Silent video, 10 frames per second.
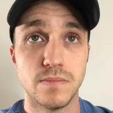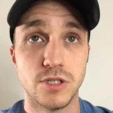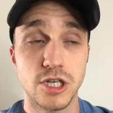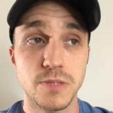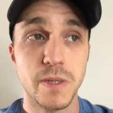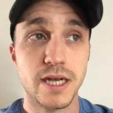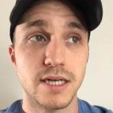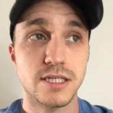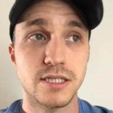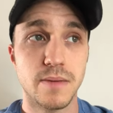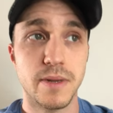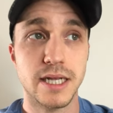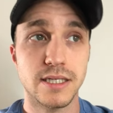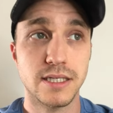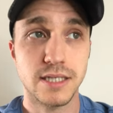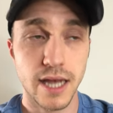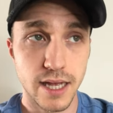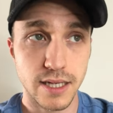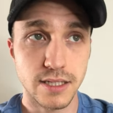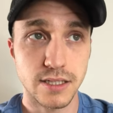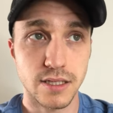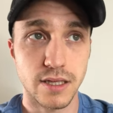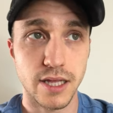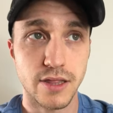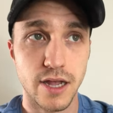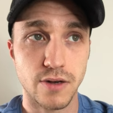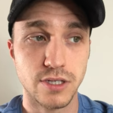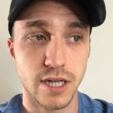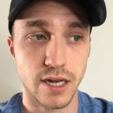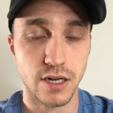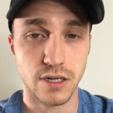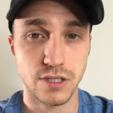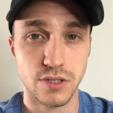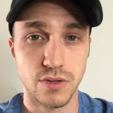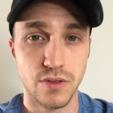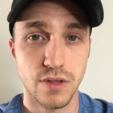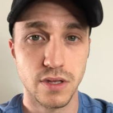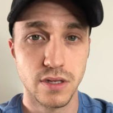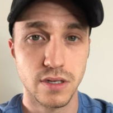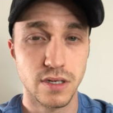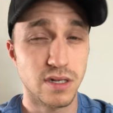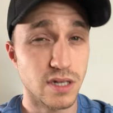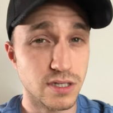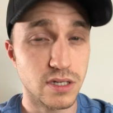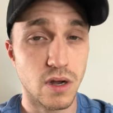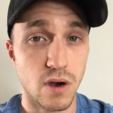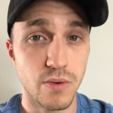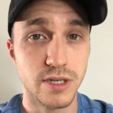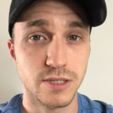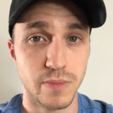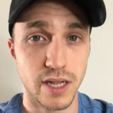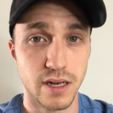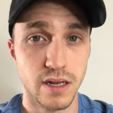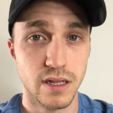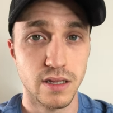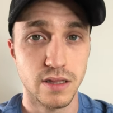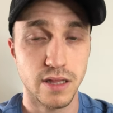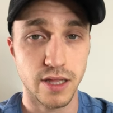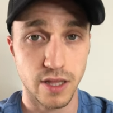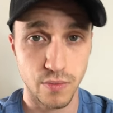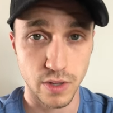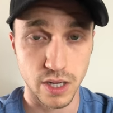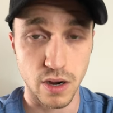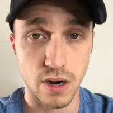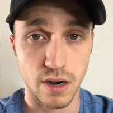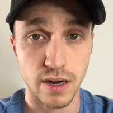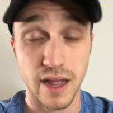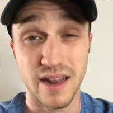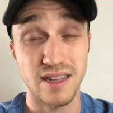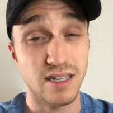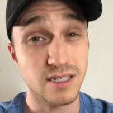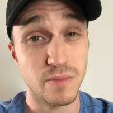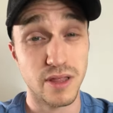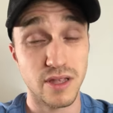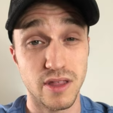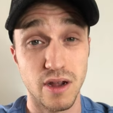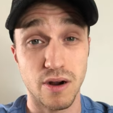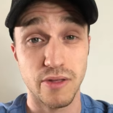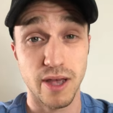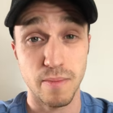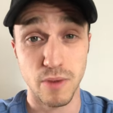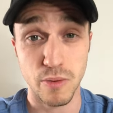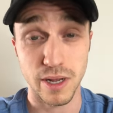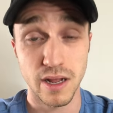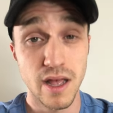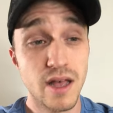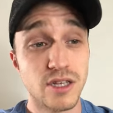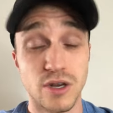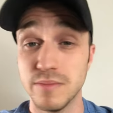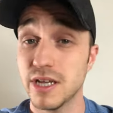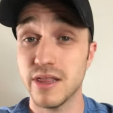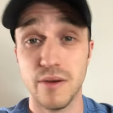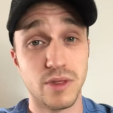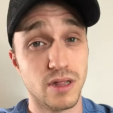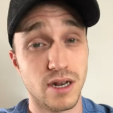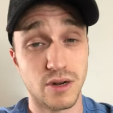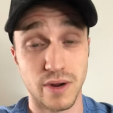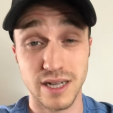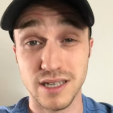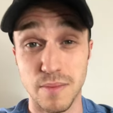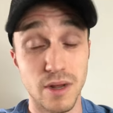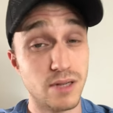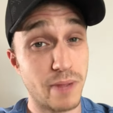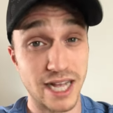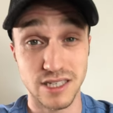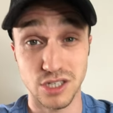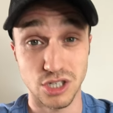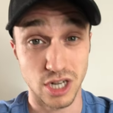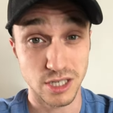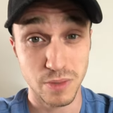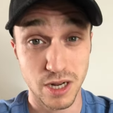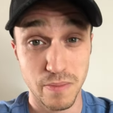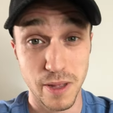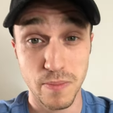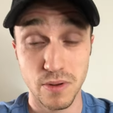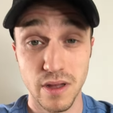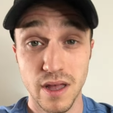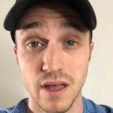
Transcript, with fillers: just because somebody says that they are standing on truth doesn't always mean that they really are, and it doesn't mean that they are in that moment. So I'm saying that with a lot of grace. I'm not passing judgment on people.